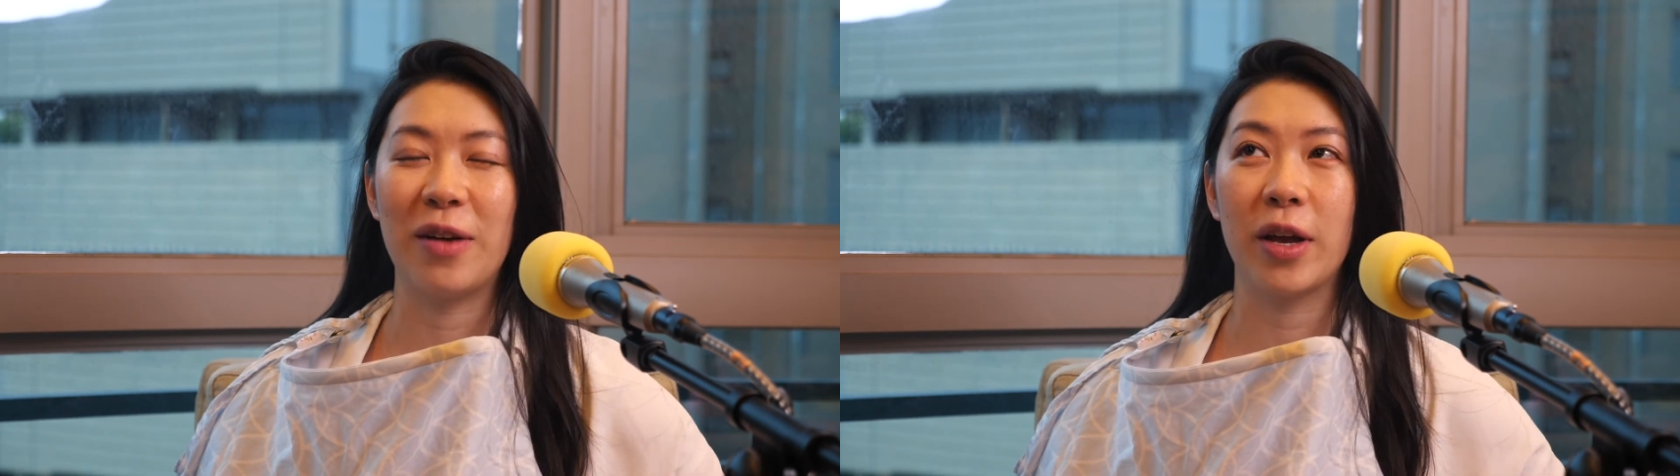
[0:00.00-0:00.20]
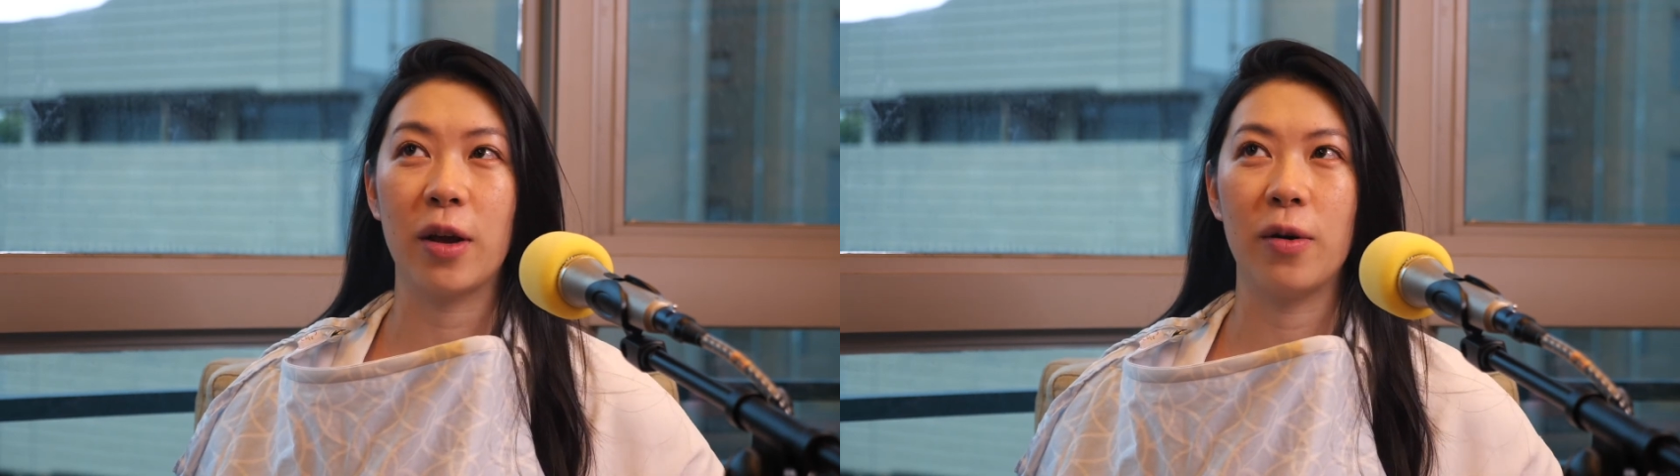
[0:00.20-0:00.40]

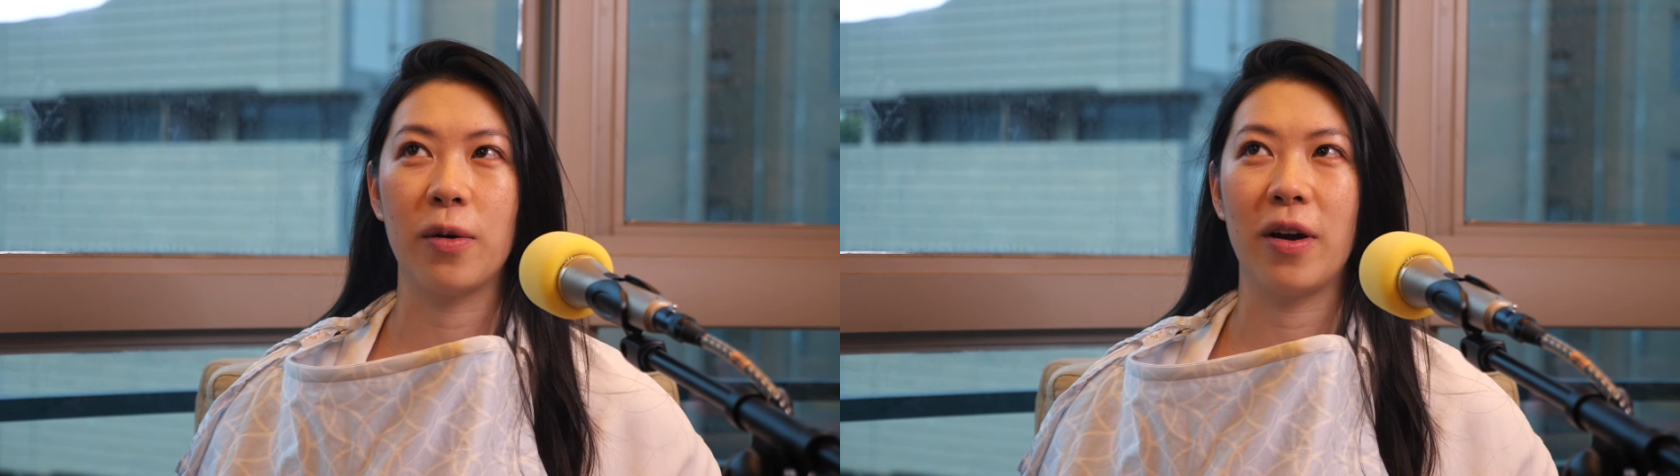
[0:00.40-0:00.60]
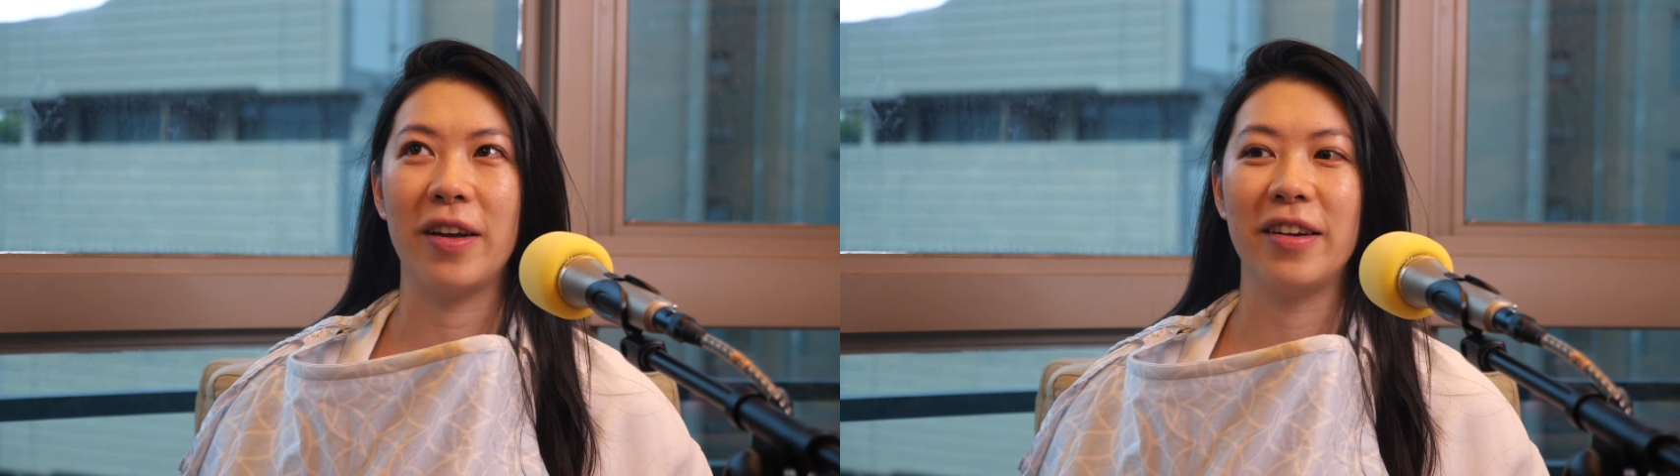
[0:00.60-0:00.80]
I'm like, oh
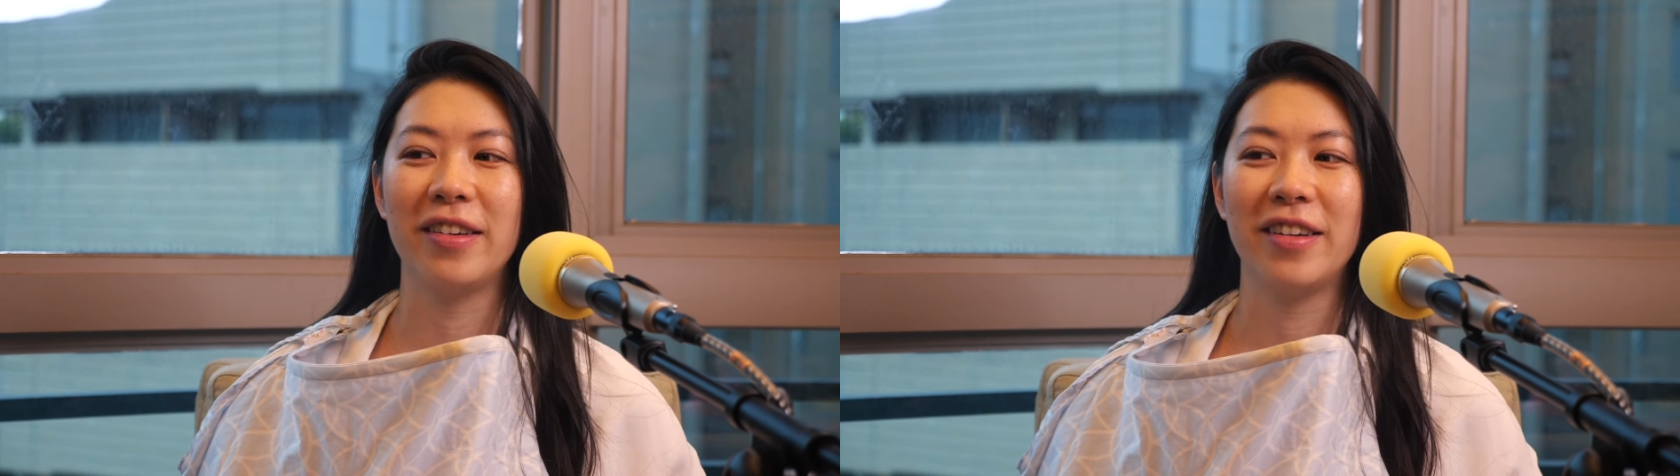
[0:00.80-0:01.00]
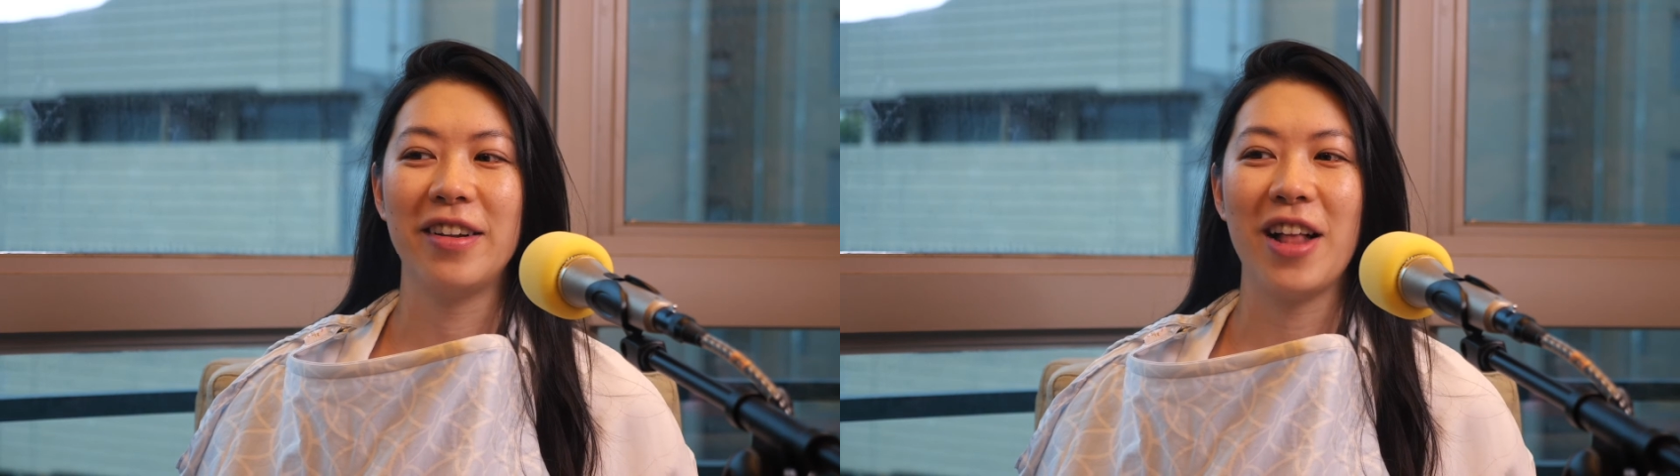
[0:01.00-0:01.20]
God,
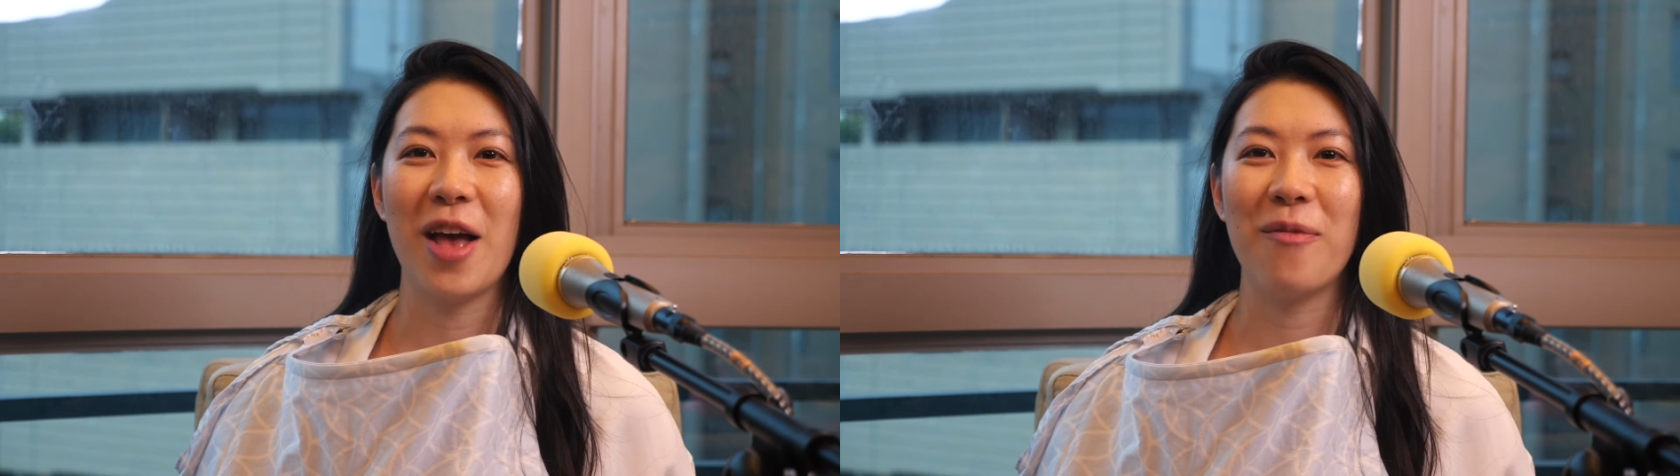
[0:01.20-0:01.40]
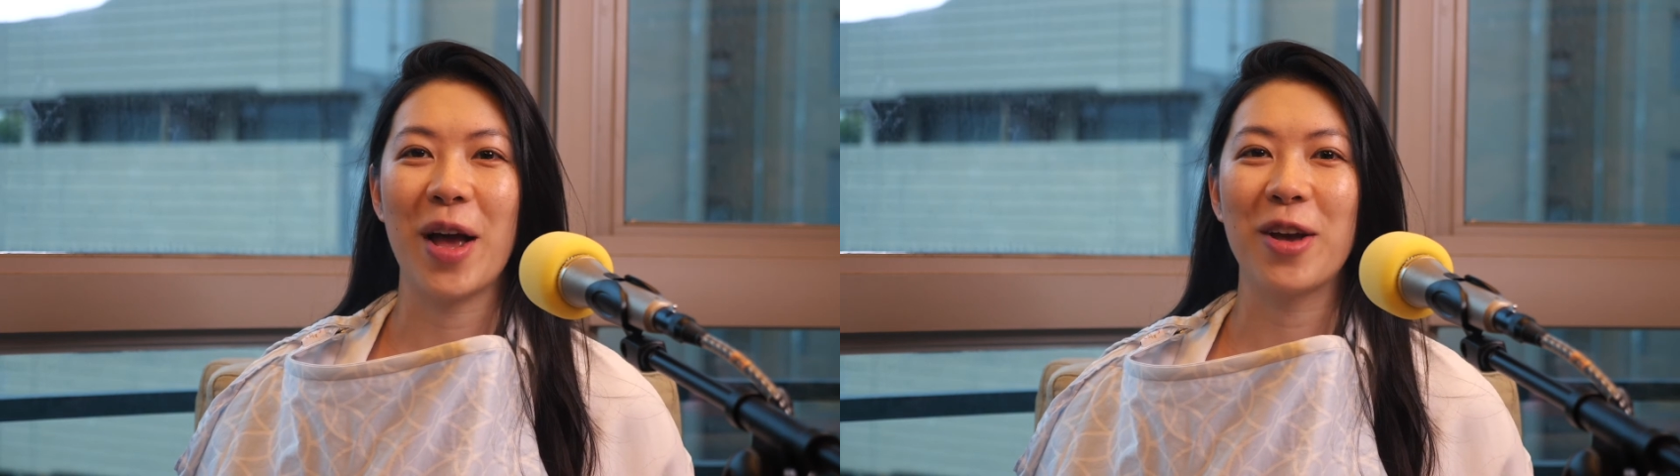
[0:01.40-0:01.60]

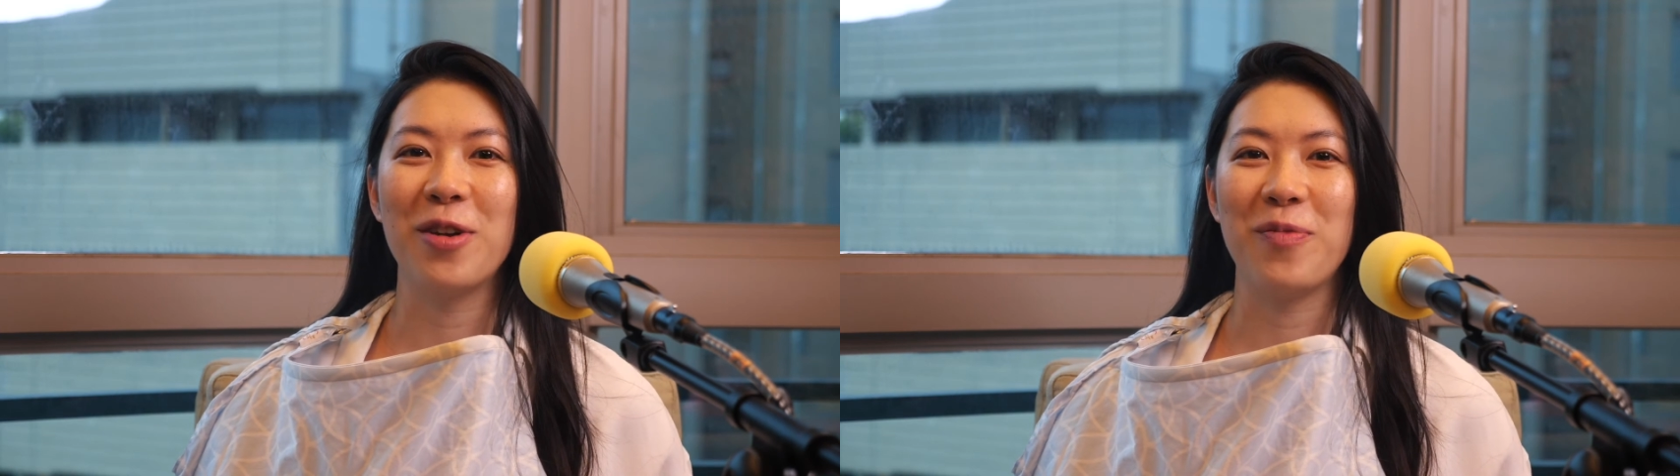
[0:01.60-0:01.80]
am I going